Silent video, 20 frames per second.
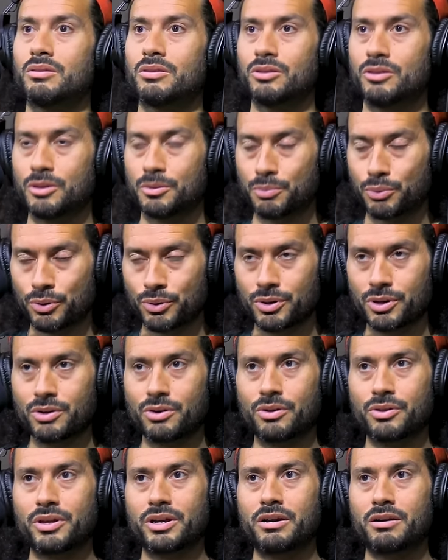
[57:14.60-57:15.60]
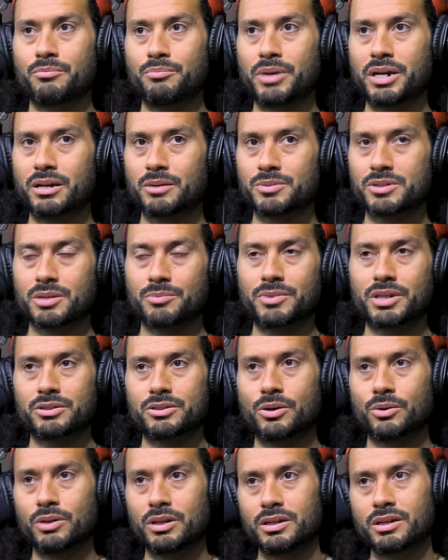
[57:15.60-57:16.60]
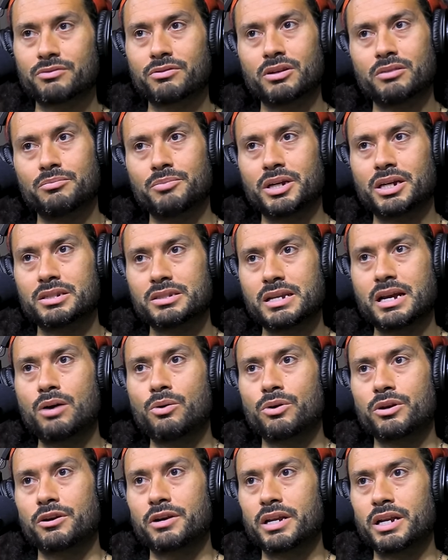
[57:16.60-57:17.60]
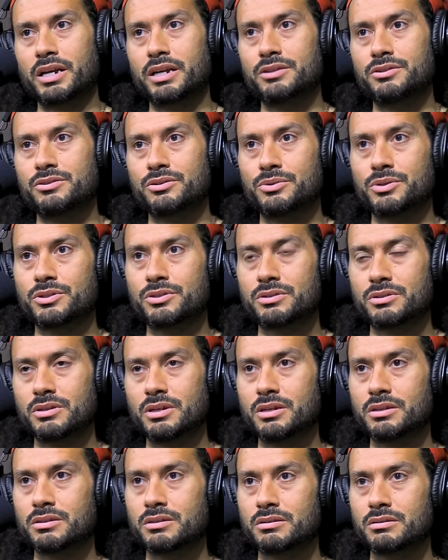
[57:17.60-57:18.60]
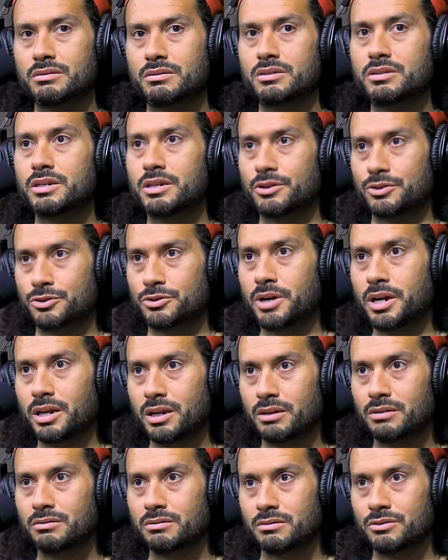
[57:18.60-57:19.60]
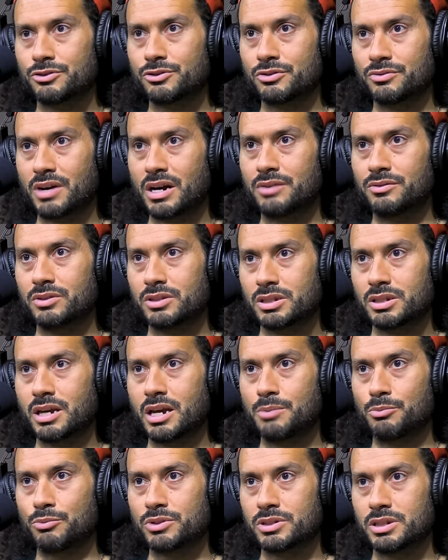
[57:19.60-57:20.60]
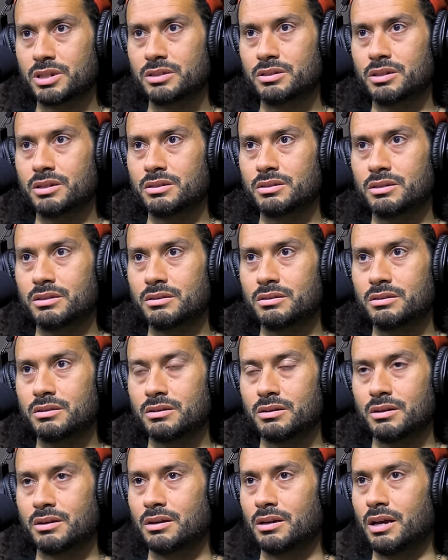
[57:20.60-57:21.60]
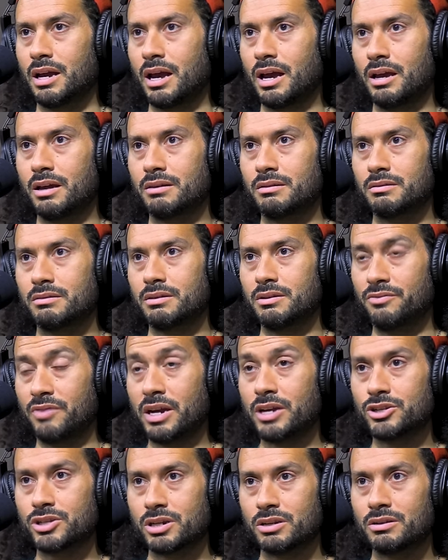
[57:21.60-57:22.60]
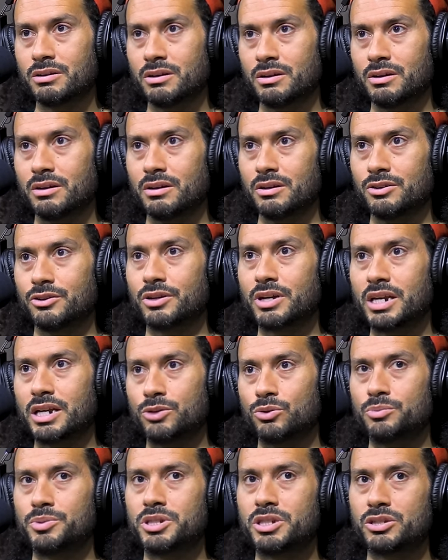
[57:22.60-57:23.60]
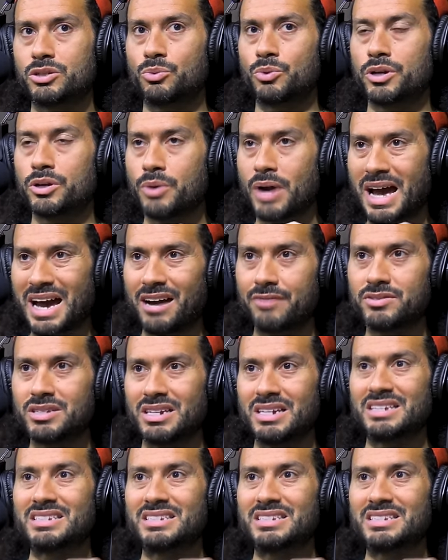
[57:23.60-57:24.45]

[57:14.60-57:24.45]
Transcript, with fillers: that? The protocol there becomes something totally different because now what you're getting into is is SERE training, survival, escape, resistance, and and evasion. You're getting to a position where you have to